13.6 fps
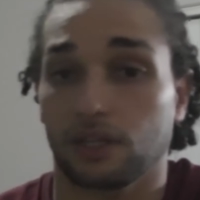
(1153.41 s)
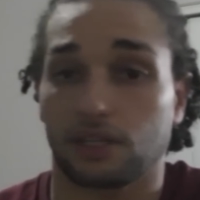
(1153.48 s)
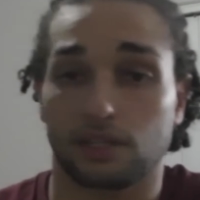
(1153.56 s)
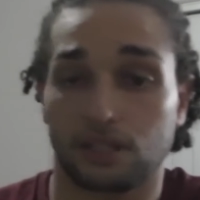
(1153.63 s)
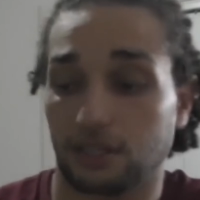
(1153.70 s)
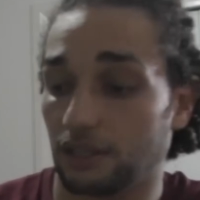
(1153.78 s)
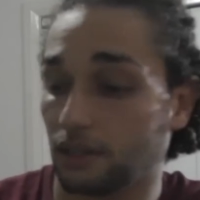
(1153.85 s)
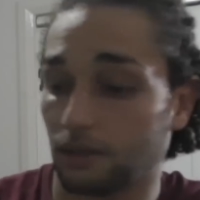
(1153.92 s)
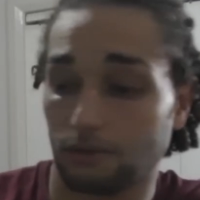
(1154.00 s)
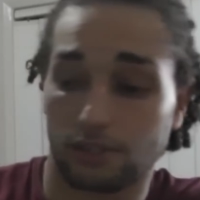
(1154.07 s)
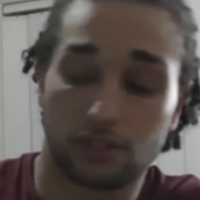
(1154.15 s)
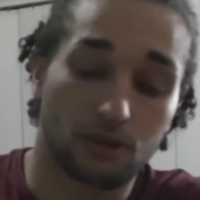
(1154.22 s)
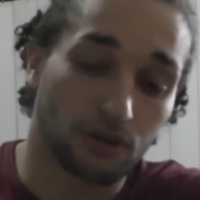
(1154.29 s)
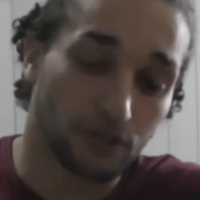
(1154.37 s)
He
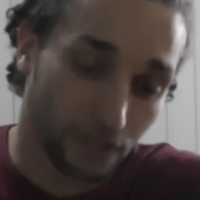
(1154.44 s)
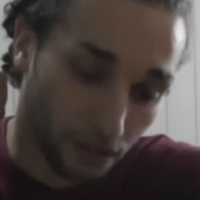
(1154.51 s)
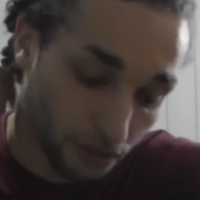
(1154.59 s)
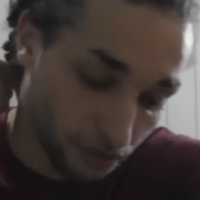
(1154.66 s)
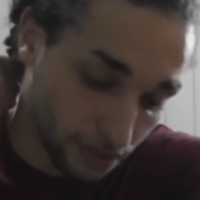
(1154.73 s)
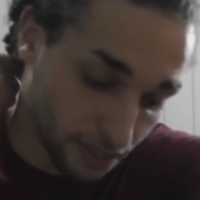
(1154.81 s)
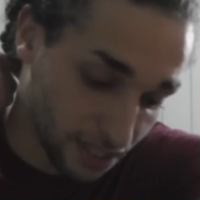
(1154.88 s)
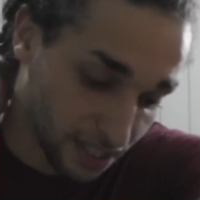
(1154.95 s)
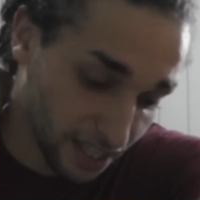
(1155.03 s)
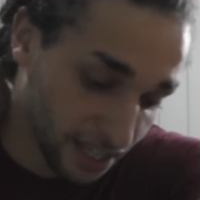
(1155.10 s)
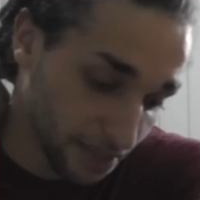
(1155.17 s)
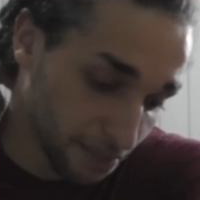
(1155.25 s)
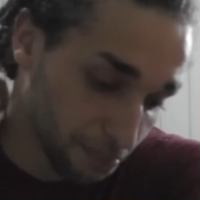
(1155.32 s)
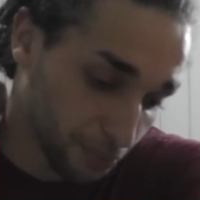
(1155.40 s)
was gonna go to
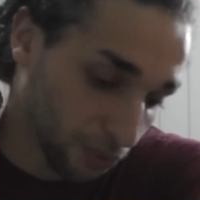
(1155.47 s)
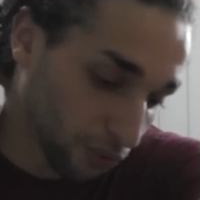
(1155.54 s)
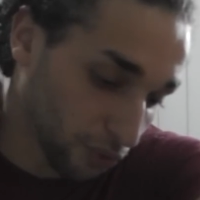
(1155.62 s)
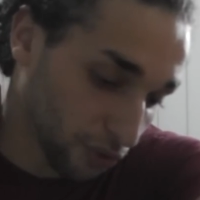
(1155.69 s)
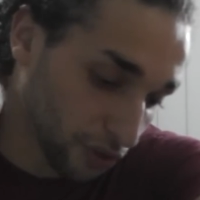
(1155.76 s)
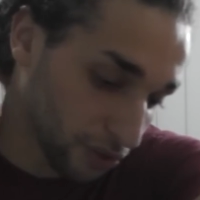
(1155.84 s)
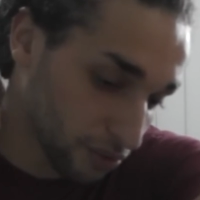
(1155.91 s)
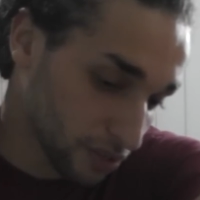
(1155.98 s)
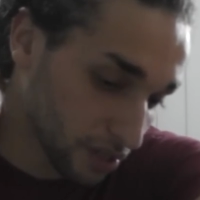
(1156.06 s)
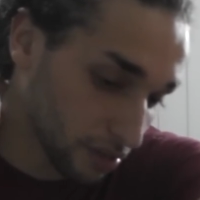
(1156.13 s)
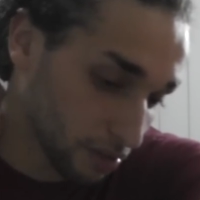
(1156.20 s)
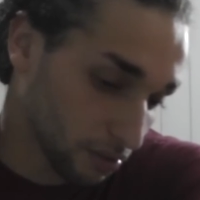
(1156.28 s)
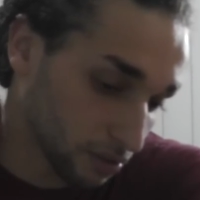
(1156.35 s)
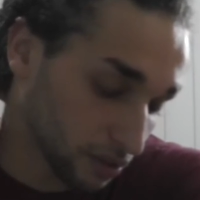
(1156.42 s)
sleep or he was
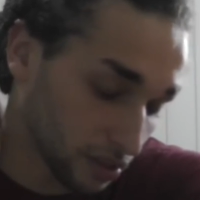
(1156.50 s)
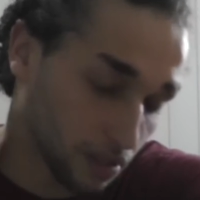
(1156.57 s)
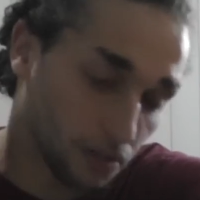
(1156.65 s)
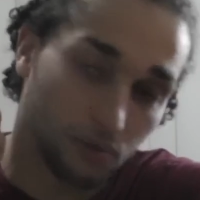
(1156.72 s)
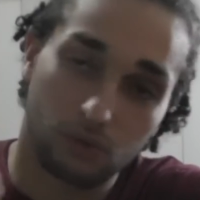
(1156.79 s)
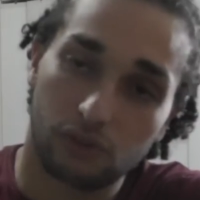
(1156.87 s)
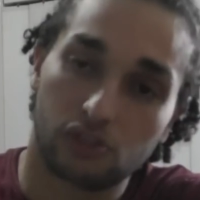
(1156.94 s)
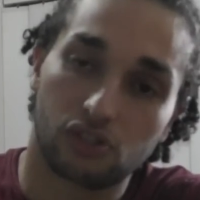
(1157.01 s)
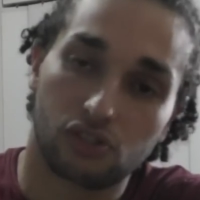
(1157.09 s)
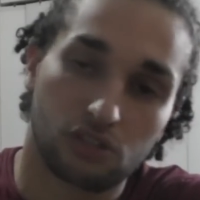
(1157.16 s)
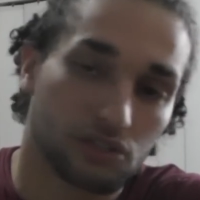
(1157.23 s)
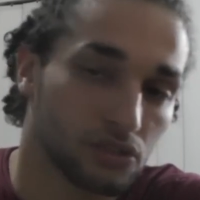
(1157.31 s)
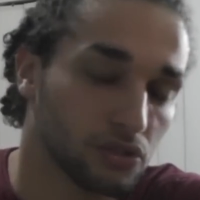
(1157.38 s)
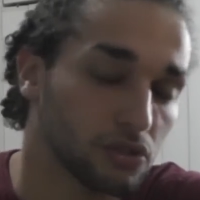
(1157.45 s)
gonna hold on. There was
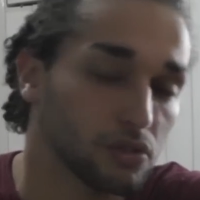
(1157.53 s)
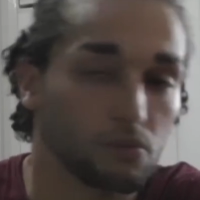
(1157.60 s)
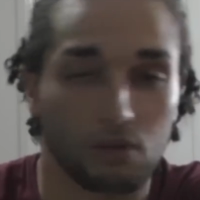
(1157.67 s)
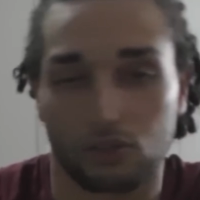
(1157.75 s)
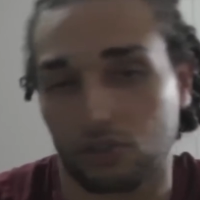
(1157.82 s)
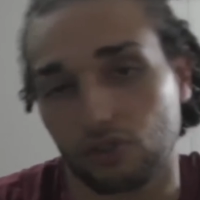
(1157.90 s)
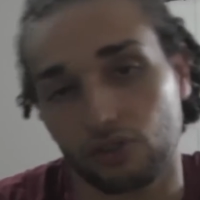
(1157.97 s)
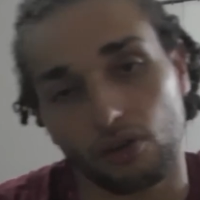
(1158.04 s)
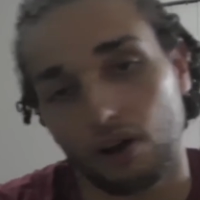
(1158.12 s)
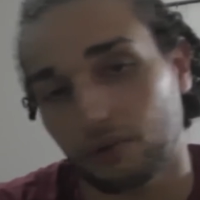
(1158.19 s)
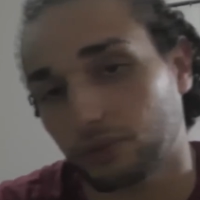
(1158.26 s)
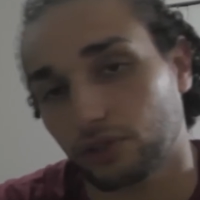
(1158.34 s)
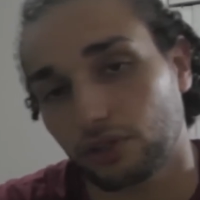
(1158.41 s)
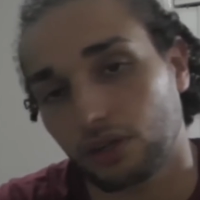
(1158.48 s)
just too much
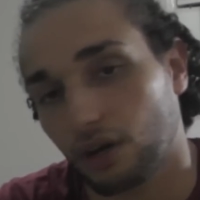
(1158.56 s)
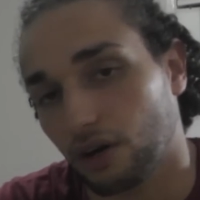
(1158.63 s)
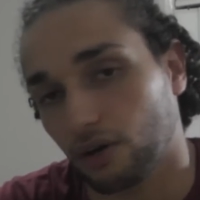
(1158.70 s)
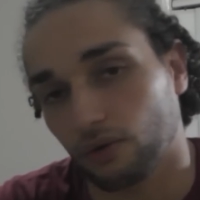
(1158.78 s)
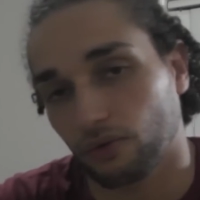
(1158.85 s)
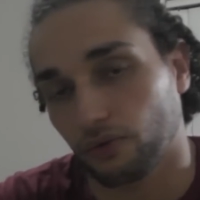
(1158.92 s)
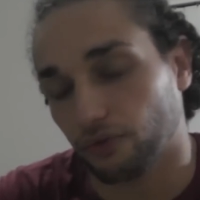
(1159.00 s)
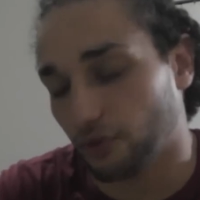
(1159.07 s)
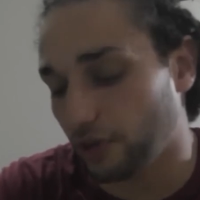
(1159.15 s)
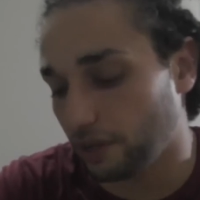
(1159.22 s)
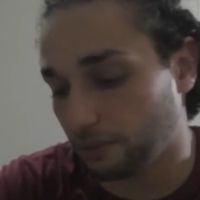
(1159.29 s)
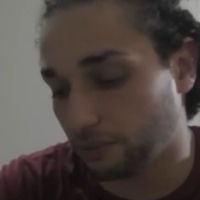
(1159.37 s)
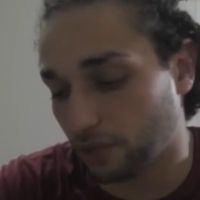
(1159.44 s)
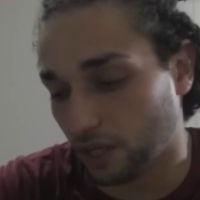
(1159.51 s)
time to go for
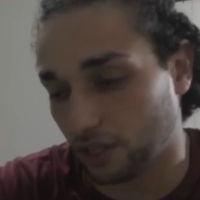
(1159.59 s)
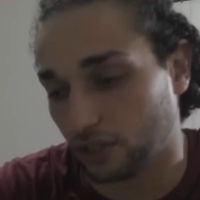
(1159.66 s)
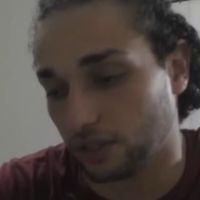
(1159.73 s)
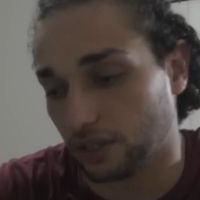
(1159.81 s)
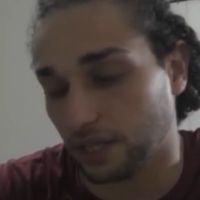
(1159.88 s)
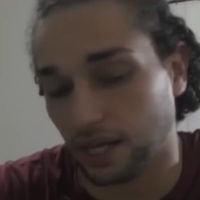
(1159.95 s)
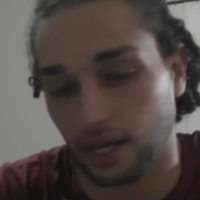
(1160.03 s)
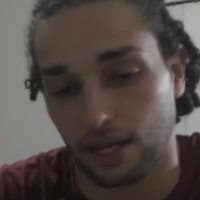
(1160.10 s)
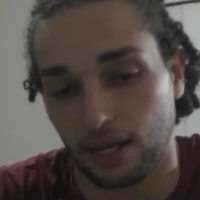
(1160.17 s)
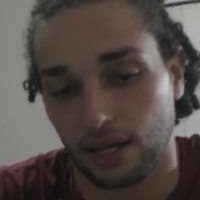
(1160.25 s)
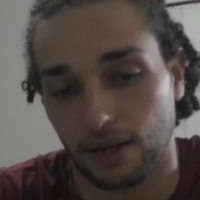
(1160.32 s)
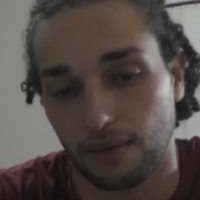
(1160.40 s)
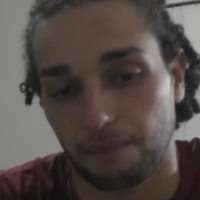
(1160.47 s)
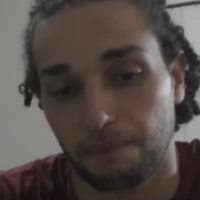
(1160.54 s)
him to actually
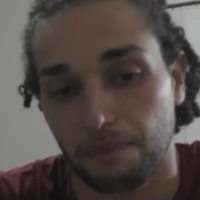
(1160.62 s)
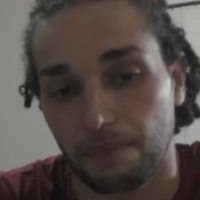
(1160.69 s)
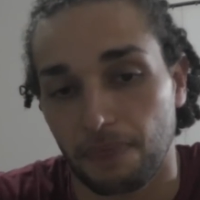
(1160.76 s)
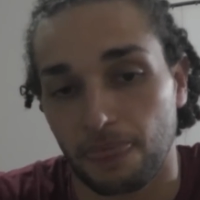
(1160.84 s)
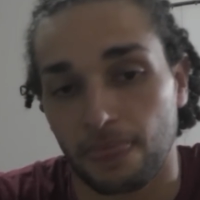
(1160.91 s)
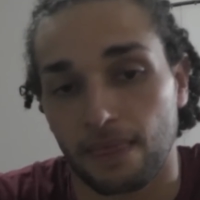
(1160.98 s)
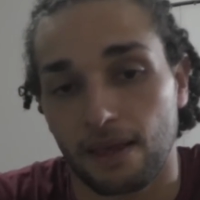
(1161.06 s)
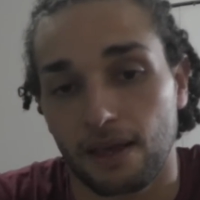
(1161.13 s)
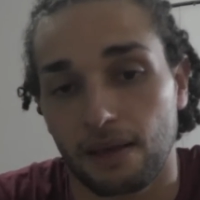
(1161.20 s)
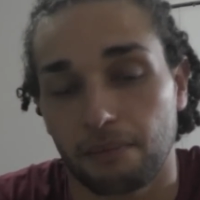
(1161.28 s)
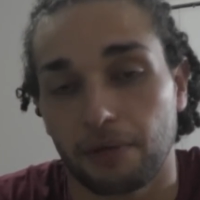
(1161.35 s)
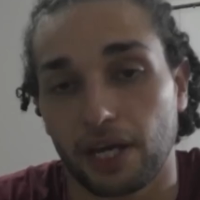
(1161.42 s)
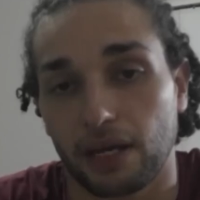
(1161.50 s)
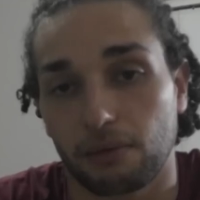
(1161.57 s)

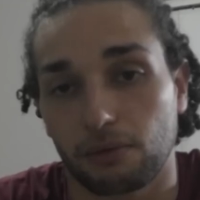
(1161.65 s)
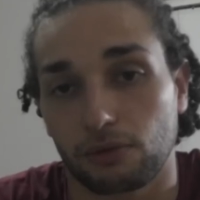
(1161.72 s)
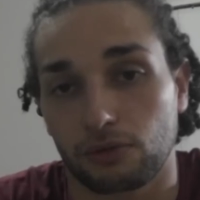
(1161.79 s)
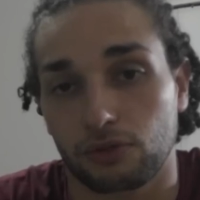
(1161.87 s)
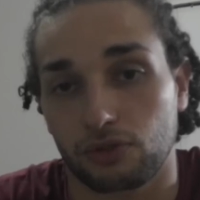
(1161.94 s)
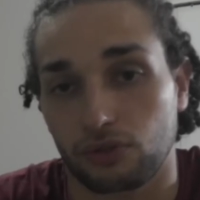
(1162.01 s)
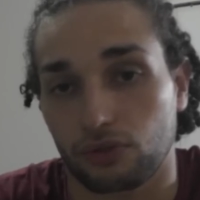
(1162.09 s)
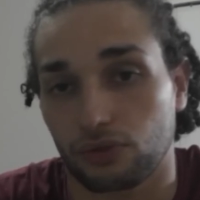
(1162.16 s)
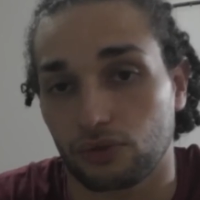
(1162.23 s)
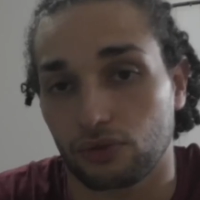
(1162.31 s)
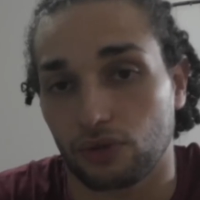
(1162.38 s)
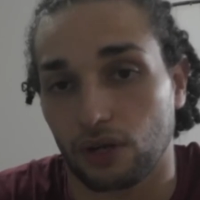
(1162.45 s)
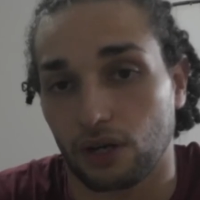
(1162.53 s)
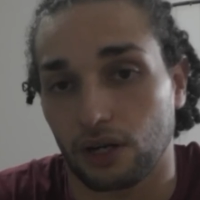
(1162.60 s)
be able
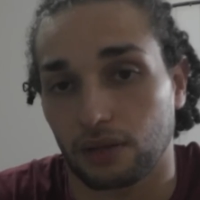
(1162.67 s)
to